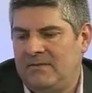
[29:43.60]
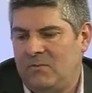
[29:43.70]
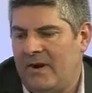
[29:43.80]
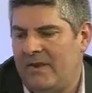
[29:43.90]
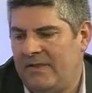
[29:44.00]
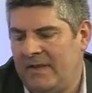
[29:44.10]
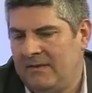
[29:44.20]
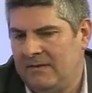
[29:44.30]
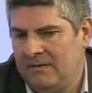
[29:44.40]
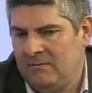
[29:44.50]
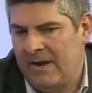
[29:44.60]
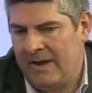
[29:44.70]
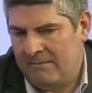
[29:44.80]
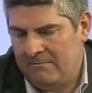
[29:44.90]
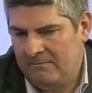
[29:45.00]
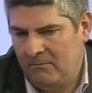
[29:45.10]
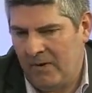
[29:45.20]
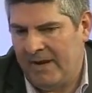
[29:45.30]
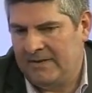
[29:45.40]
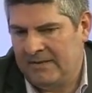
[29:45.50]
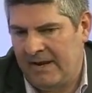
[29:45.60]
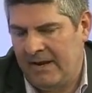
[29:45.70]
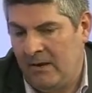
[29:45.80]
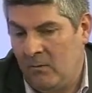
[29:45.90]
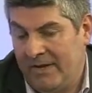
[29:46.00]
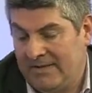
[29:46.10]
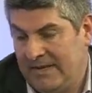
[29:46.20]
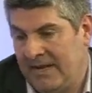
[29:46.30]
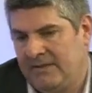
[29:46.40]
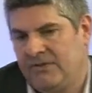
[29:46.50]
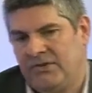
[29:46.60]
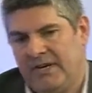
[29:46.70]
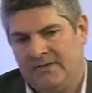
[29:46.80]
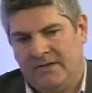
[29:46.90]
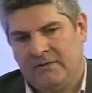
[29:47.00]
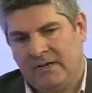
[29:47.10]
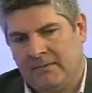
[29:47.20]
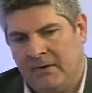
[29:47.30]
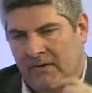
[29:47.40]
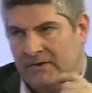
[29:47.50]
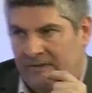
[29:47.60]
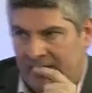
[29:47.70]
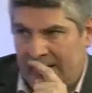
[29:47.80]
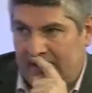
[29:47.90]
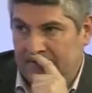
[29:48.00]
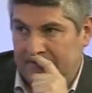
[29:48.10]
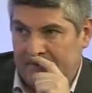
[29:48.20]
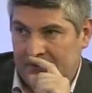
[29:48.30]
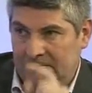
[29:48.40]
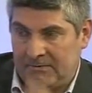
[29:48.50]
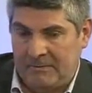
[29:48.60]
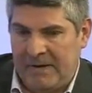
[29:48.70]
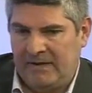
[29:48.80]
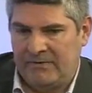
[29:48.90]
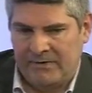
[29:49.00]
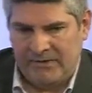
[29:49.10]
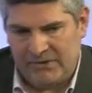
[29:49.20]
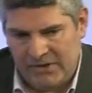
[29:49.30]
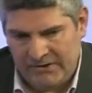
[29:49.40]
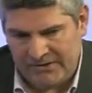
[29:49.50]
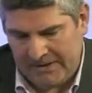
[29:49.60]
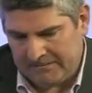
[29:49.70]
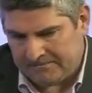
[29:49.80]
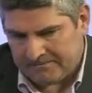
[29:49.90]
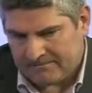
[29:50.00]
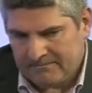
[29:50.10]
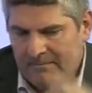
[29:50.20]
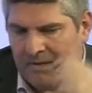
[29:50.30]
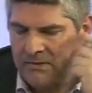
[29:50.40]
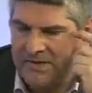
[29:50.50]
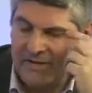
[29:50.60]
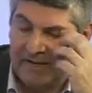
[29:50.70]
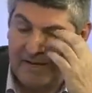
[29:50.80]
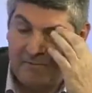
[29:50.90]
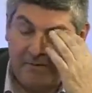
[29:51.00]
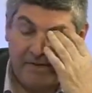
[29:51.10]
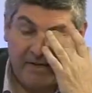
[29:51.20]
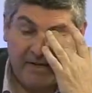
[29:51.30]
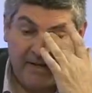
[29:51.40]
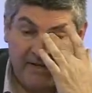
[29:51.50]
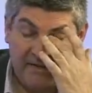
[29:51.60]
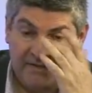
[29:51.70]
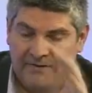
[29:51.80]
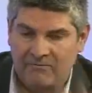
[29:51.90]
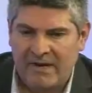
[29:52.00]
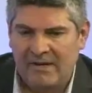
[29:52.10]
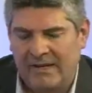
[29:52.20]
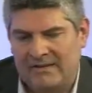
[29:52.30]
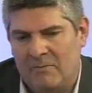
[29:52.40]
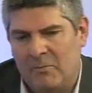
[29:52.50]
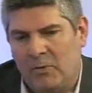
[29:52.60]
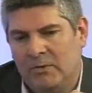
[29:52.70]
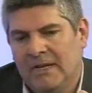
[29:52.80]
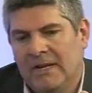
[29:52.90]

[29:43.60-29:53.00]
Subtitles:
is where I think that where we're saying, and we're seeing this change. So I'm going to move on, if I can, speeding through these charts here. So here's an example, and again, this is a real example